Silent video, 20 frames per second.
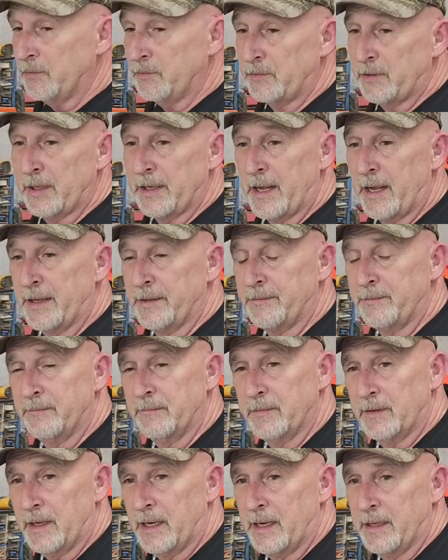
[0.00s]
used it
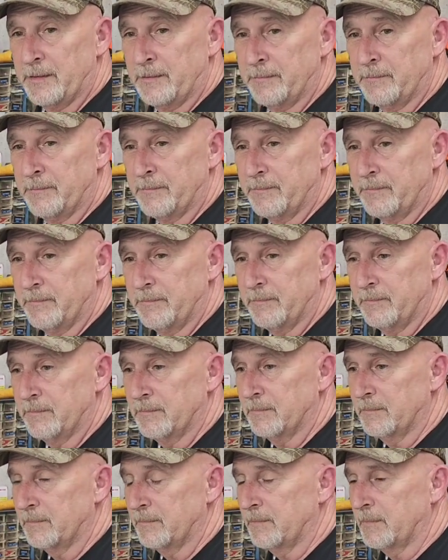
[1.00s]
on on.
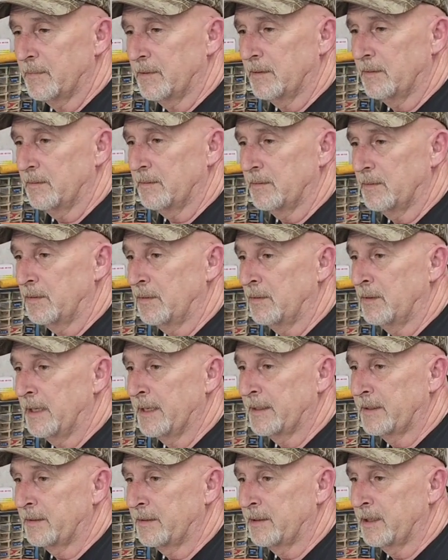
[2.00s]
Oh,
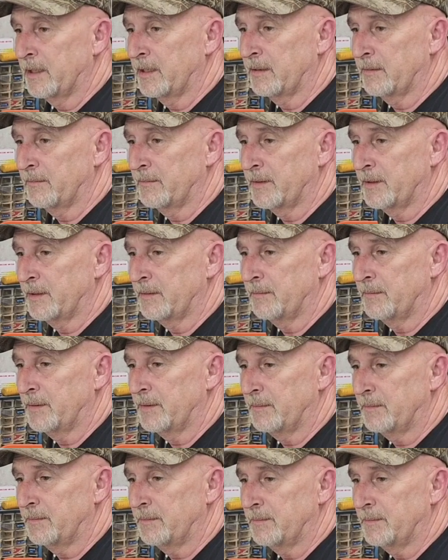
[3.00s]
I can think of
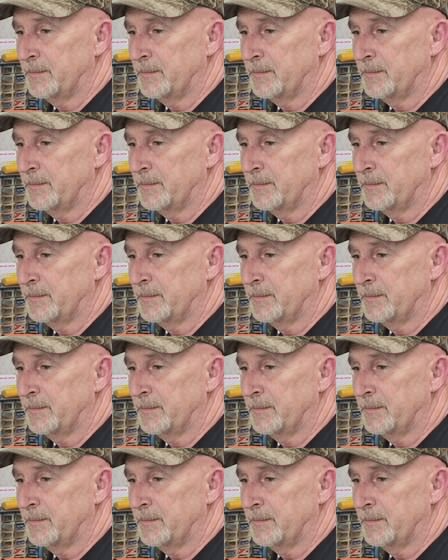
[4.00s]
a